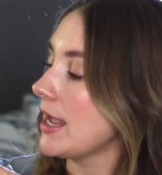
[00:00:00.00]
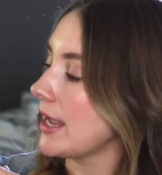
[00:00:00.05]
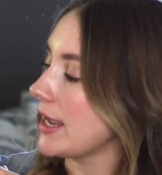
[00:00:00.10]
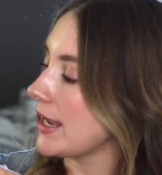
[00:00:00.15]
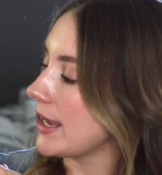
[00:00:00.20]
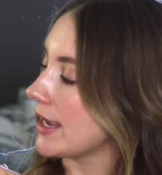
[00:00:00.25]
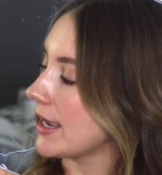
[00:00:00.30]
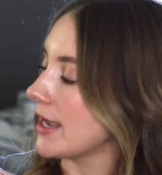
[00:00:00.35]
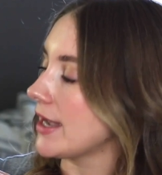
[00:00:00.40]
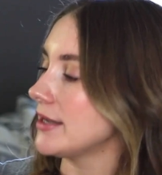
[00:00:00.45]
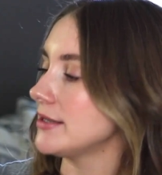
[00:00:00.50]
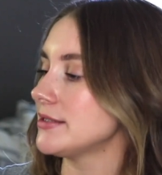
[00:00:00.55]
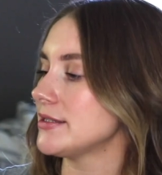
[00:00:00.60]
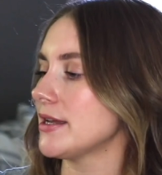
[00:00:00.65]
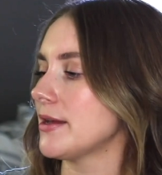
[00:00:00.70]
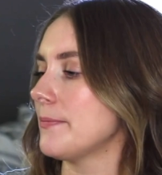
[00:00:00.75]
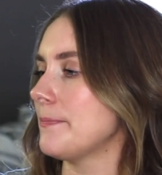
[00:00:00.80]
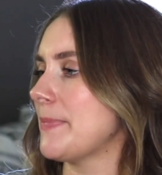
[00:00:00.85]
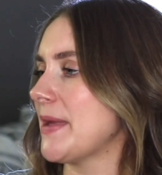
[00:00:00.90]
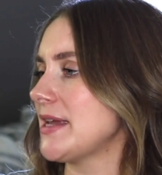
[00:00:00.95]

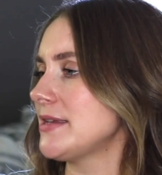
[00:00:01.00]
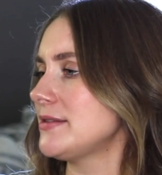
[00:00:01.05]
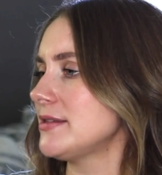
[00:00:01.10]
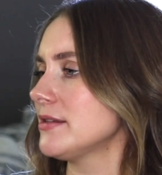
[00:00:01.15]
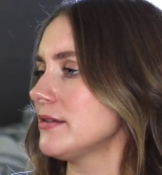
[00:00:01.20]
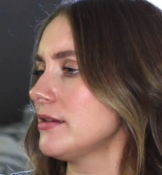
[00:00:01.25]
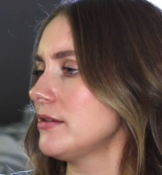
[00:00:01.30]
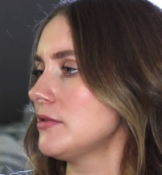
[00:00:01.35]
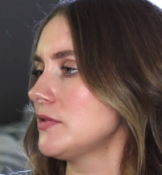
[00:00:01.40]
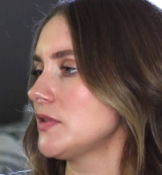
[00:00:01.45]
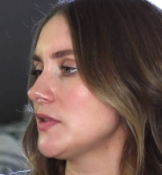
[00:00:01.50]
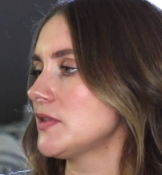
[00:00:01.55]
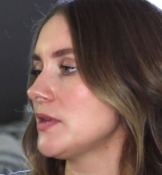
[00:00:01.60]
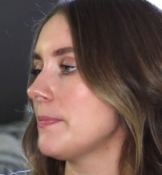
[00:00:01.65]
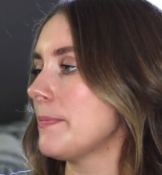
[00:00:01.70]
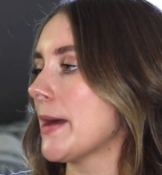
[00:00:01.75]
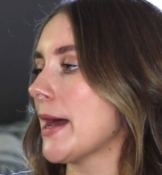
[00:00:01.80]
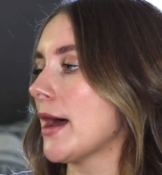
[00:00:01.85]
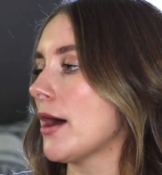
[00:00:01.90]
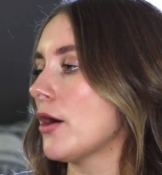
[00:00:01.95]
And basically this is
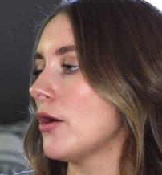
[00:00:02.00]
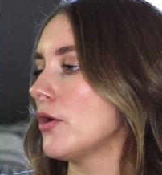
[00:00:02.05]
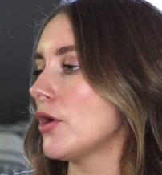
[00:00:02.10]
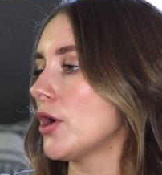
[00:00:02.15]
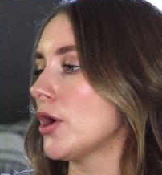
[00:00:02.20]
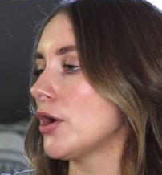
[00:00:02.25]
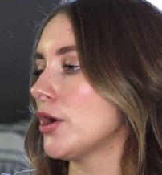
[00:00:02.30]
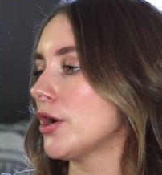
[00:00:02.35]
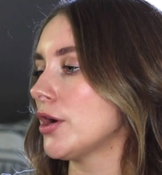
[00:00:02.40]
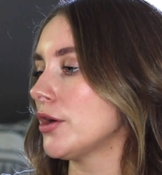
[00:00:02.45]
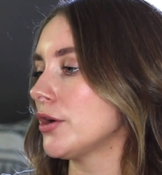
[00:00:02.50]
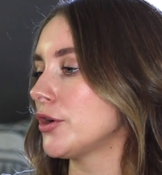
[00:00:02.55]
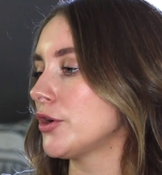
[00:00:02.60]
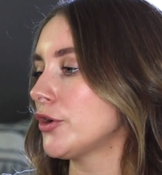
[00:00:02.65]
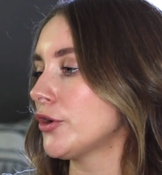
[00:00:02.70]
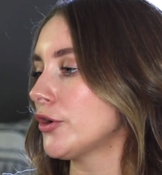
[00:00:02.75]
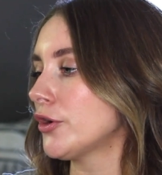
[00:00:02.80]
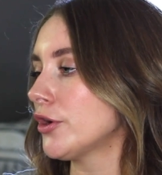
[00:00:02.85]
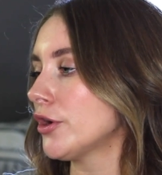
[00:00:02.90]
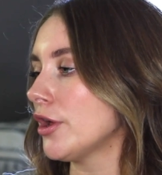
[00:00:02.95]
about a
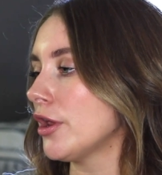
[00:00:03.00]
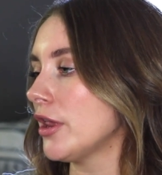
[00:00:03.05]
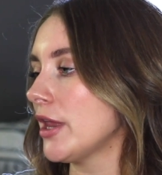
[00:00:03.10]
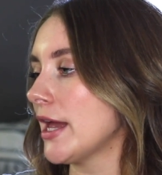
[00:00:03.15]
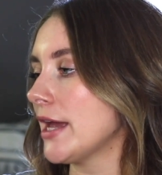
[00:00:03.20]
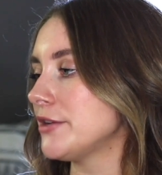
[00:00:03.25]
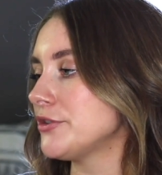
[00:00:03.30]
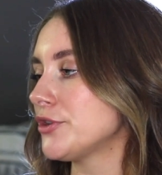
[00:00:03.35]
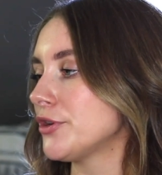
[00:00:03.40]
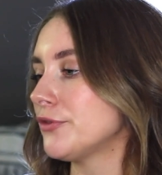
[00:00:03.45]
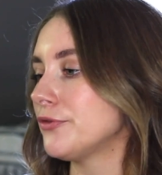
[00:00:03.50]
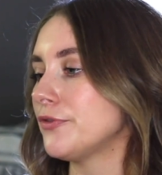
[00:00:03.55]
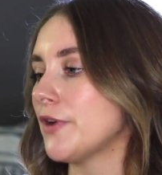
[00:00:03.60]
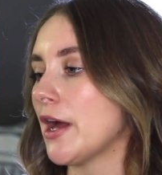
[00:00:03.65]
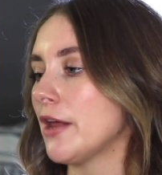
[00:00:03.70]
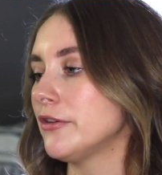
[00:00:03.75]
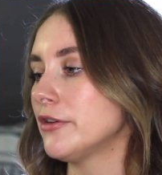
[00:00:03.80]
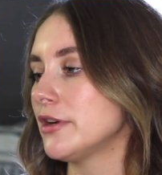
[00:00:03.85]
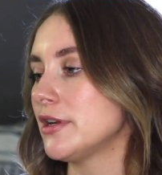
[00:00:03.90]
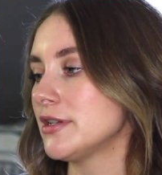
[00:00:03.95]
girl and her
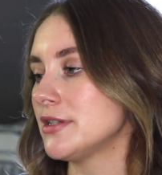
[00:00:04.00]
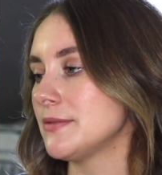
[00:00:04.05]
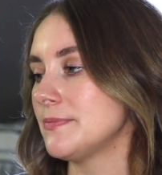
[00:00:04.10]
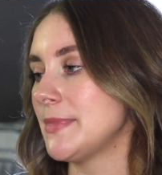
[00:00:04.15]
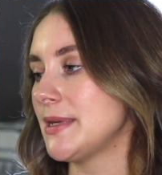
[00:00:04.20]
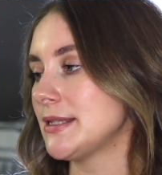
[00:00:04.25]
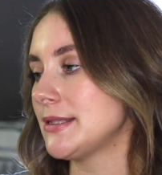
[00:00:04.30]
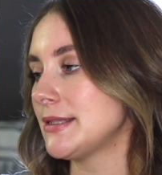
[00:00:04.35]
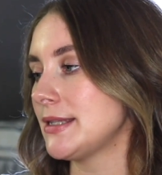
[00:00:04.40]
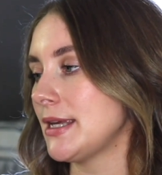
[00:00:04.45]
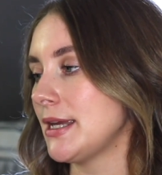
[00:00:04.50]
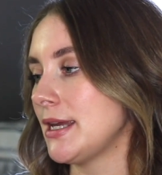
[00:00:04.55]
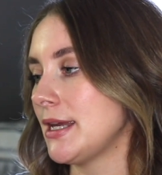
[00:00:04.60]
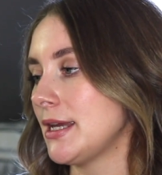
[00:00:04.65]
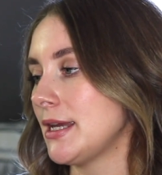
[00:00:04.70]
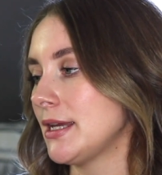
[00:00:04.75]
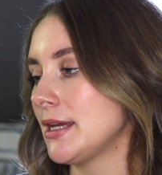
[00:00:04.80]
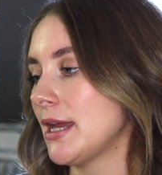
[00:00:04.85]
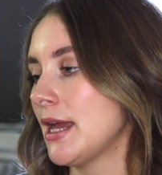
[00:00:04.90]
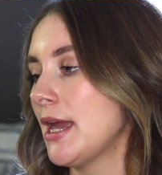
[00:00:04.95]
father is
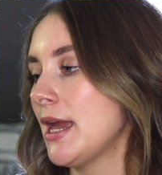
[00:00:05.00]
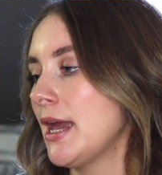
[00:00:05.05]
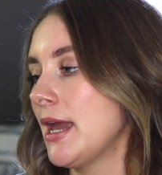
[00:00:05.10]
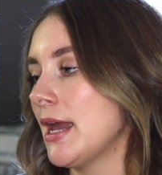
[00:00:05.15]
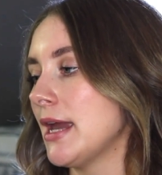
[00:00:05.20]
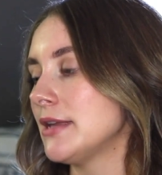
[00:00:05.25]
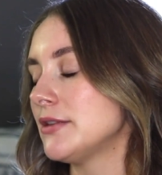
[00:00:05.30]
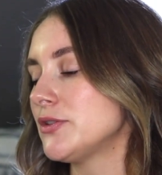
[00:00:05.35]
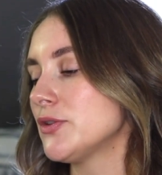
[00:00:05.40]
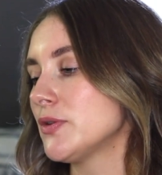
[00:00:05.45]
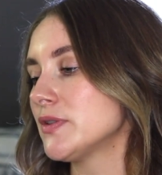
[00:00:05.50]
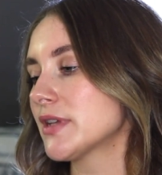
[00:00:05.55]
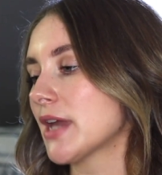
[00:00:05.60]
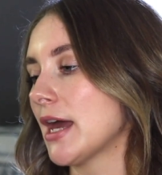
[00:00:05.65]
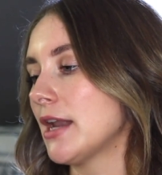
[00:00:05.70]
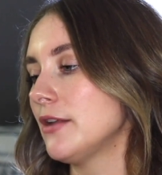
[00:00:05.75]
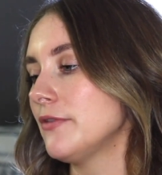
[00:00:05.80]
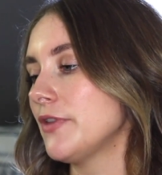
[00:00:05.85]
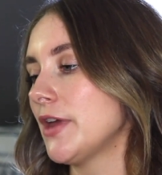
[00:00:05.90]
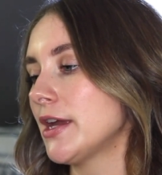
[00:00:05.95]
missing. And so it's
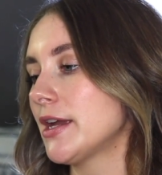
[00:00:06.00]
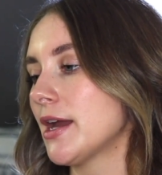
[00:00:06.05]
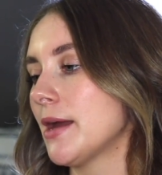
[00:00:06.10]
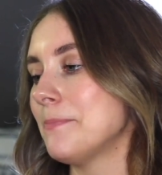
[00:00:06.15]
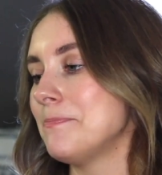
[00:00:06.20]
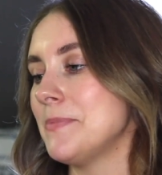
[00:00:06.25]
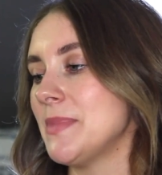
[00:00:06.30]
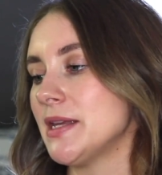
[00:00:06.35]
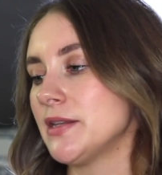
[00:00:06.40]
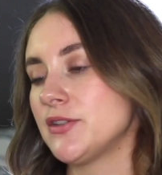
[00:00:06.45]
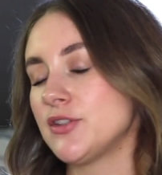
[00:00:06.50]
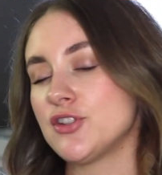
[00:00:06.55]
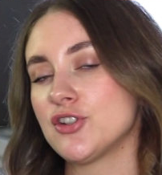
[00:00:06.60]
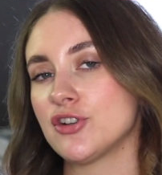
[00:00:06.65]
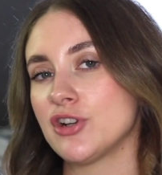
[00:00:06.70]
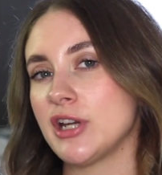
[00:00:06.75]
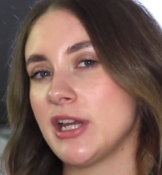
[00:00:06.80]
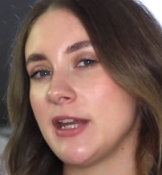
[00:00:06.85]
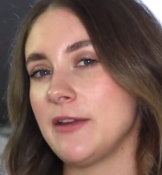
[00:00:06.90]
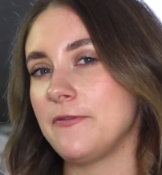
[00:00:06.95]
kind of like a
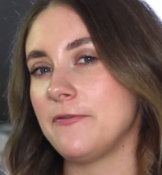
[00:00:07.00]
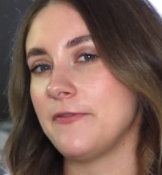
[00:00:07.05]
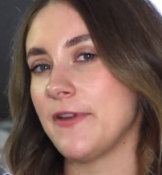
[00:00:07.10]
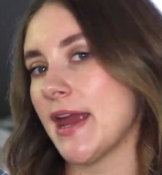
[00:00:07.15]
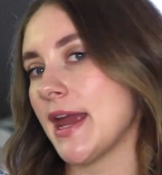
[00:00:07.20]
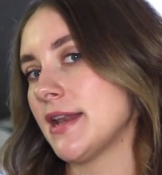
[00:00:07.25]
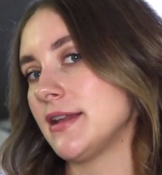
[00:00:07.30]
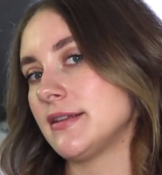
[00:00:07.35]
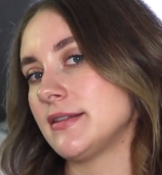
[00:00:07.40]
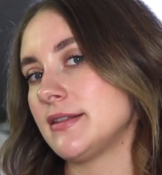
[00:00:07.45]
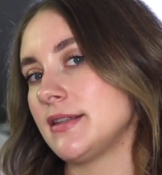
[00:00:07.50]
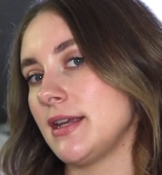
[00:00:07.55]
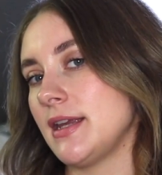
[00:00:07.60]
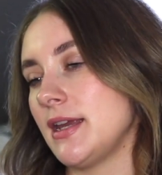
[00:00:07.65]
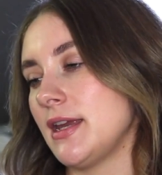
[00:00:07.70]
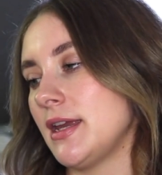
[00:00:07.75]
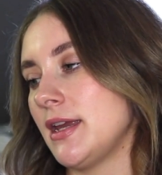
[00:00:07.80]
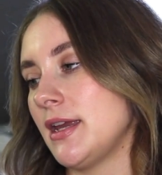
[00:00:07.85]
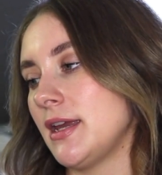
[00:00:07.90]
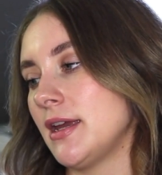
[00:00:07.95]
mystery
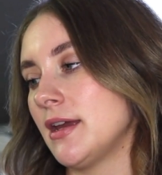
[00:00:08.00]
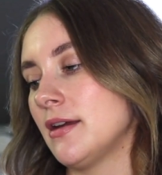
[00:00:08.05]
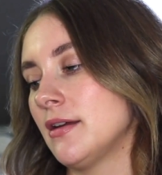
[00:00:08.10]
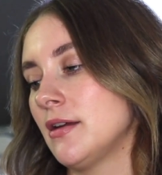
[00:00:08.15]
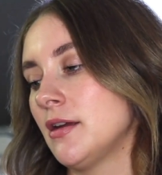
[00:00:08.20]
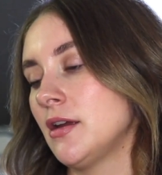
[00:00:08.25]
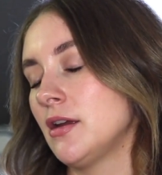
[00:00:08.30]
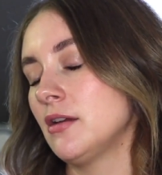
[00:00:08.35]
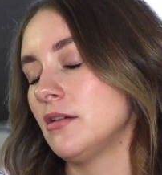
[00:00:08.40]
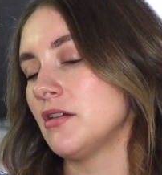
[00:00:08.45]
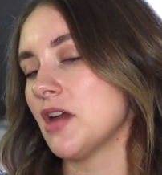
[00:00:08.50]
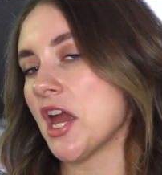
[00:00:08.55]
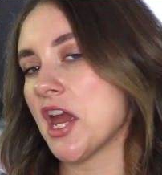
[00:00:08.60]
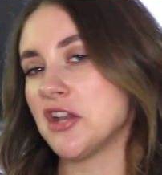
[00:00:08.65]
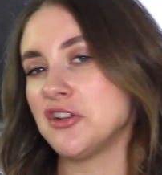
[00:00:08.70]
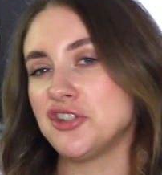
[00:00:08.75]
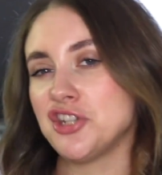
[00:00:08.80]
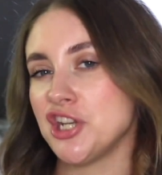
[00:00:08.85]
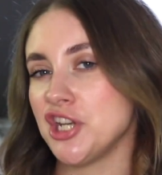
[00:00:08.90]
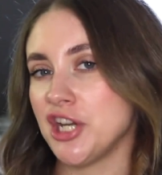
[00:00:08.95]
fantasy
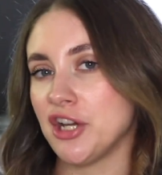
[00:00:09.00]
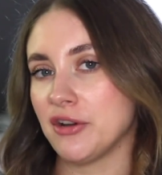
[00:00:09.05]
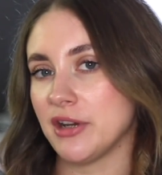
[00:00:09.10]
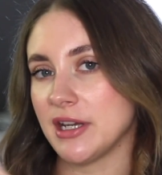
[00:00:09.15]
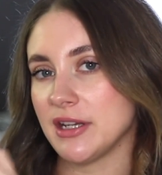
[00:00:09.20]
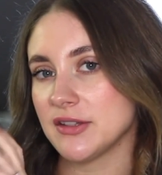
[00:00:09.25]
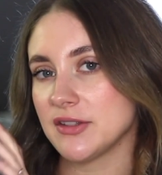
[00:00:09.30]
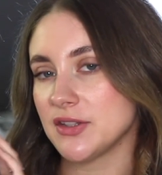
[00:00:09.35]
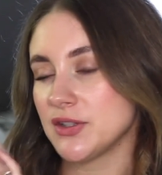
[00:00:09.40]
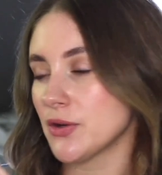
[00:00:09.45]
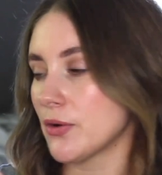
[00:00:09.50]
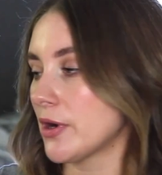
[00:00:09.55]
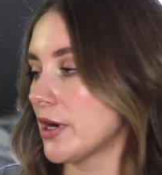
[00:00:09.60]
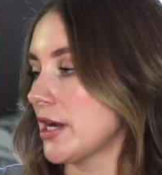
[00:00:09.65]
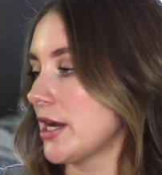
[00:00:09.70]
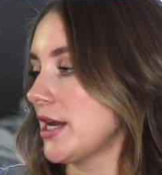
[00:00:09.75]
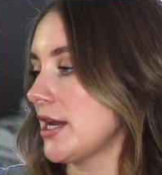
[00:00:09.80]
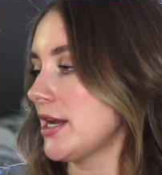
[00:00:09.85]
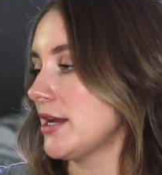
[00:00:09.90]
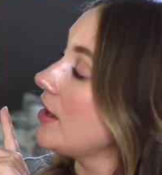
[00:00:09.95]
engineering
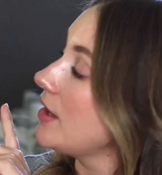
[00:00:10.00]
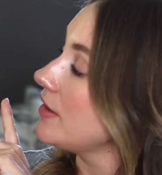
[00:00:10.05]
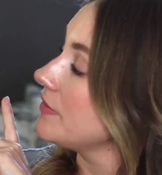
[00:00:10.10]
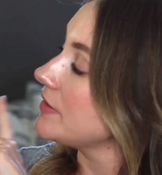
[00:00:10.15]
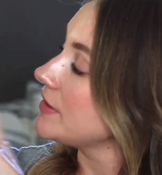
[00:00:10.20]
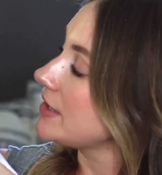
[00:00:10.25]
story. The